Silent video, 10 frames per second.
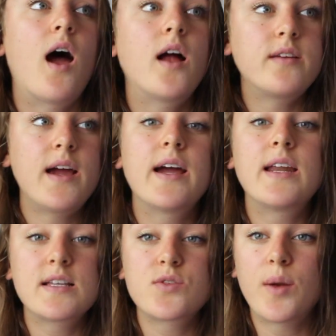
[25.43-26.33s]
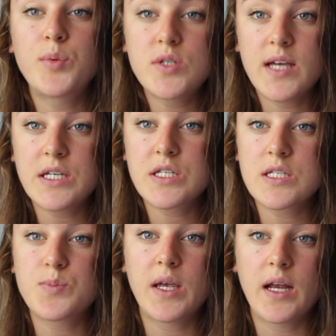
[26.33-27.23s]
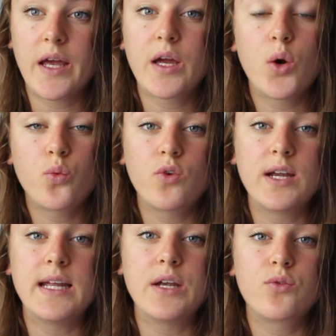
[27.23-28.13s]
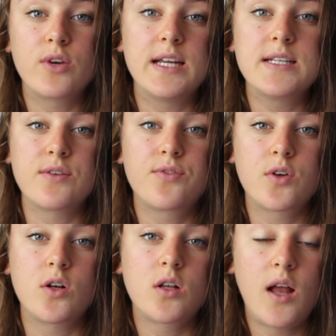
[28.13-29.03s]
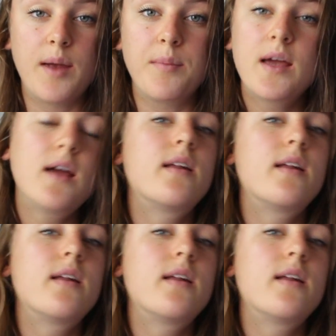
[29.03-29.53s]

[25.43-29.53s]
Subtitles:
And yeah, it has a reputation as being like a really difficult climb.